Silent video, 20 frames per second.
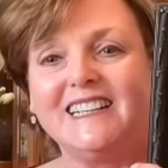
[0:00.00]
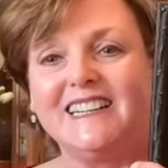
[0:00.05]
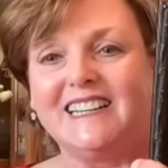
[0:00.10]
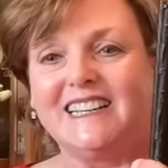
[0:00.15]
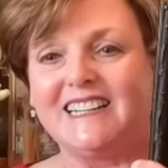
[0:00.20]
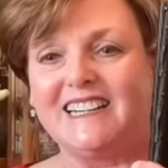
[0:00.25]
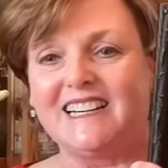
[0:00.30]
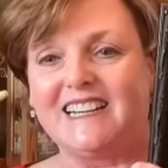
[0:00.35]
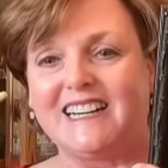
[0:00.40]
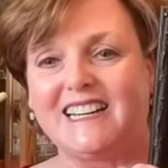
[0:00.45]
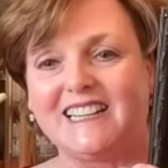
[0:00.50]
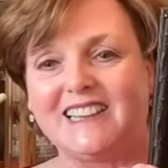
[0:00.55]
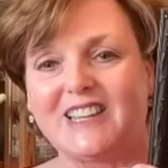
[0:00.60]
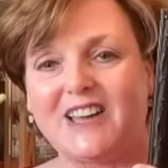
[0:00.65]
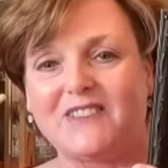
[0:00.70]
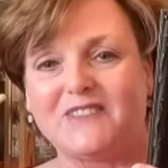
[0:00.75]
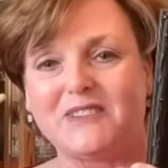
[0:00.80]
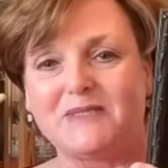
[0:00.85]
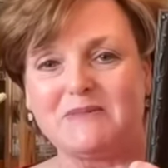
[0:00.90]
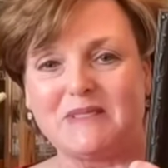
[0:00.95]
I
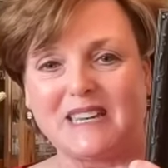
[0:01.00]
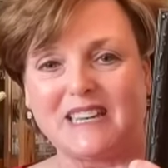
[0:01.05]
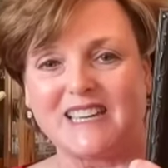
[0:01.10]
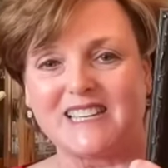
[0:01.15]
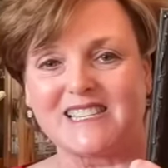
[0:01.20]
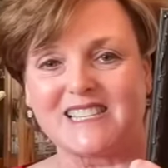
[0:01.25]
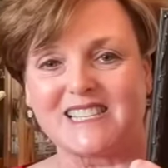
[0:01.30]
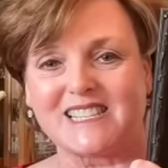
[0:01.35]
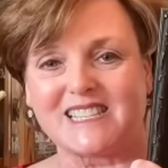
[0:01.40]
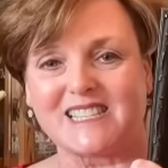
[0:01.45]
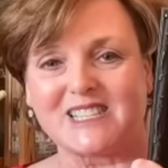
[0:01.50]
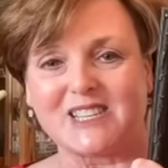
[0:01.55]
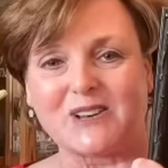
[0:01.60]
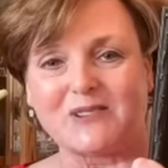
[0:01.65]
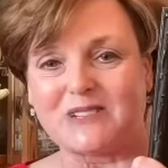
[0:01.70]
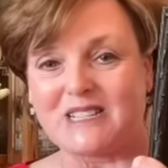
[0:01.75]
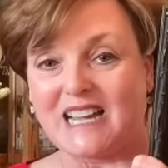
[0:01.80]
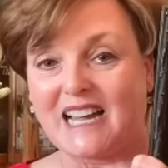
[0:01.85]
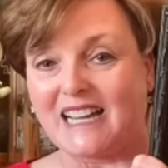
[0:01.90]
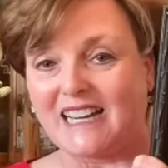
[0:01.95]
love it because it's so
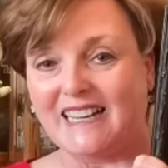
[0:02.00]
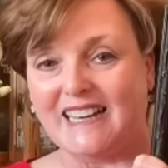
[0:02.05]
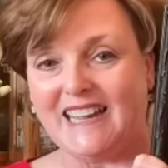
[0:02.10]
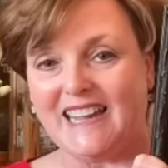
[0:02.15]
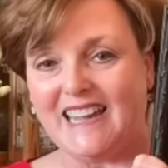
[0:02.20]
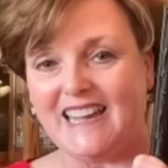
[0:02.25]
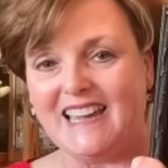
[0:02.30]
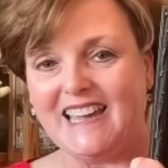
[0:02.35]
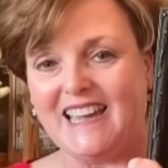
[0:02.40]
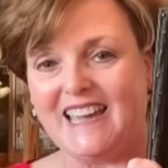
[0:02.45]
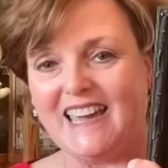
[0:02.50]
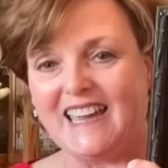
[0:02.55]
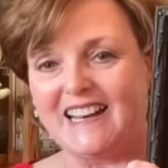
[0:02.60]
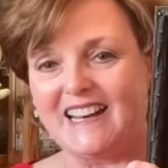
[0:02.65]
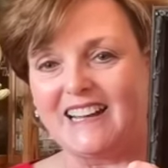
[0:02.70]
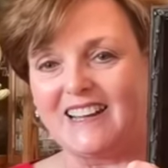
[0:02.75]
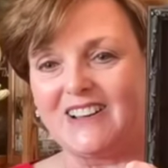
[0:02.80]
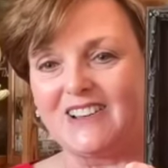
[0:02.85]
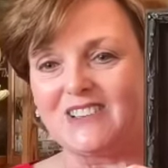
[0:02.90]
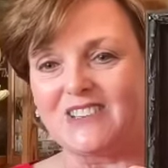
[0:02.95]
tiny, and I
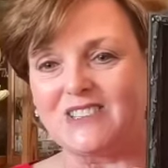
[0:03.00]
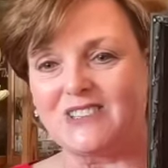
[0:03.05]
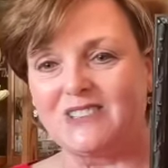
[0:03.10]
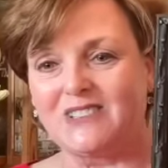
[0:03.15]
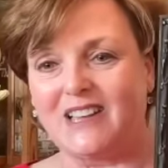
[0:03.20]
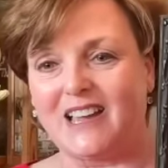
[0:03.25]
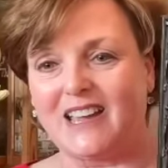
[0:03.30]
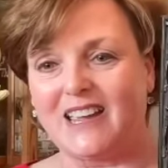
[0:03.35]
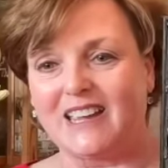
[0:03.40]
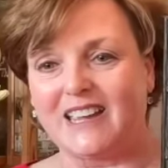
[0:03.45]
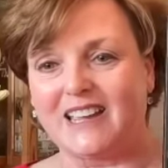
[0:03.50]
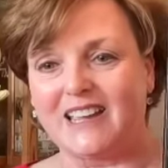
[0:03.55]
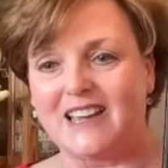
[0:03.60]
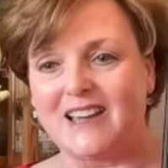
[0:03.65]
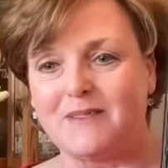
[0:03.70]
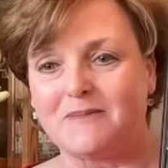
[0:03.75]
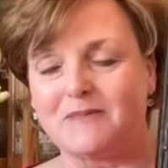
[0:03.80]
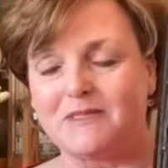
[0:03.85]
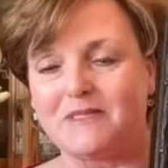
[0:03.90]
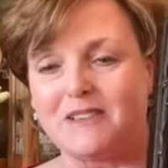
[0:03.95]
also like
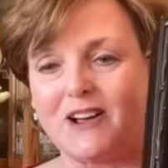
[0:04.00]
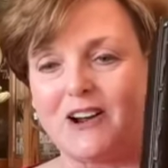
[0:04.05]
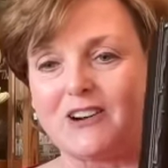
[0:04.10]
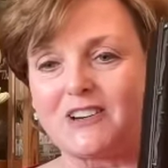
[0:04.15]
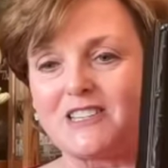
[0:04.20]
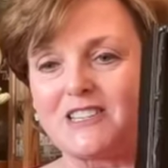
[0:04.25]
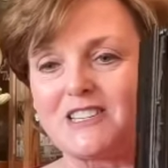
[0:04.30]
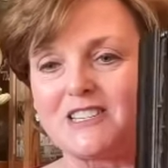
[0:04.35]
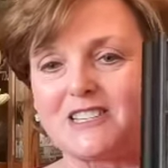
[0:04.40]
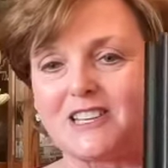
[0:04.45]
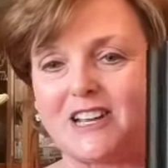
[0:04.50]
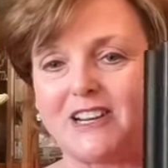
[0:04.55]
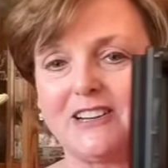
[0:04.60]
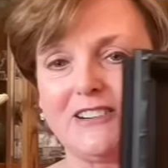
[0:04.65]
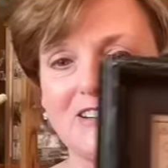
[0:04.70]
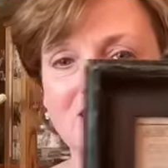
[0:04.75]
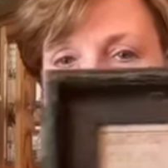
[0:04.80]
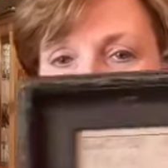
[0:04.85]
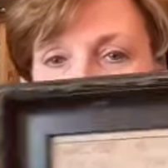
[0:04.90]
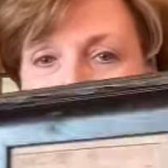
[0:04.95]
Heart's Desire
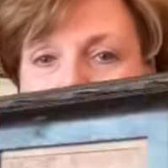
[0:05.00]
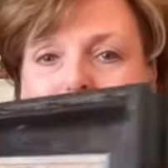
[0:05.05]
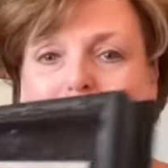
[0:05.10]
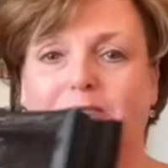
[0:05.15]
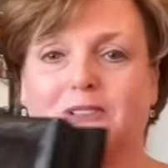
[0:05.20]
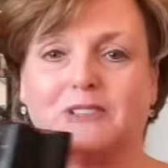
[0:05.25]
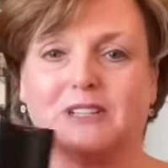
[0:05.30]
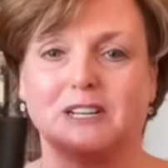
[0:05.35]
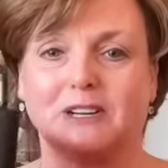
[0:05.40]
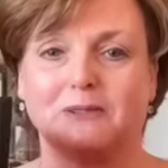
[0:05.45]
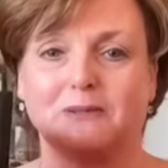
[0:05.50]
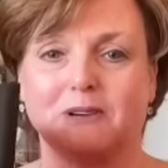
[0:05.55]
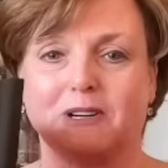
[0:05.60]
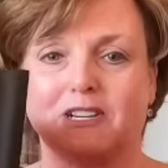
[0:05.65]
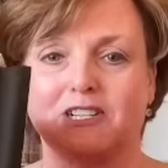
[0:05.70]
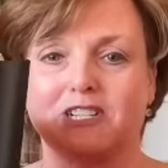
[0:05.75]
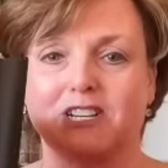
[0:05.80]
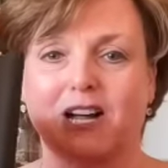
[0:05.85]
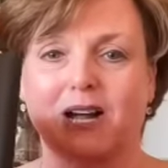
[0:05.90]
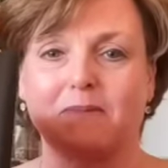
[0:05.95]
is my local needlework
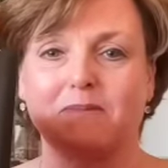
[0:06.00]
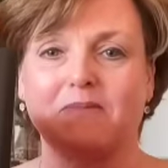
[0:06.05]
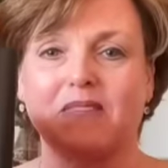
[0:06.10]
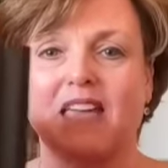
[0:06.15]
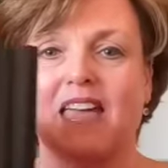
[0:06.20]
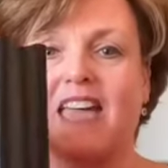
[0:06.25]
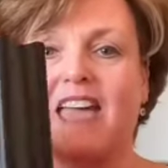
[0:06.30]
shop,